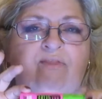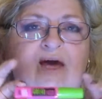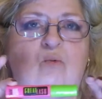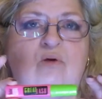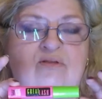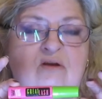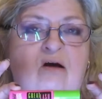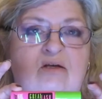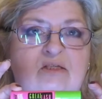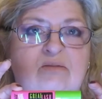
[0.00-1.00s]
that was
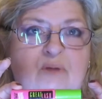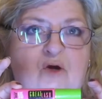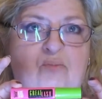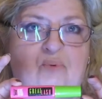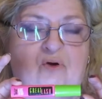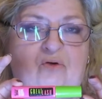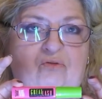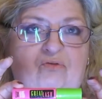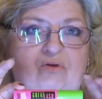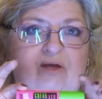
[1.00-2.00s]
not smear
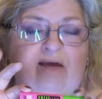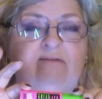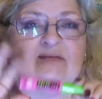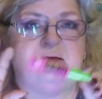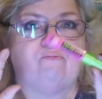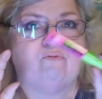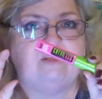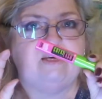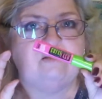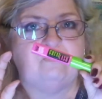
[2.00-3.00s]
proof, except for
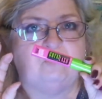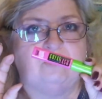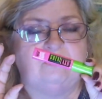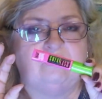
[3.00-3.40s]
this one.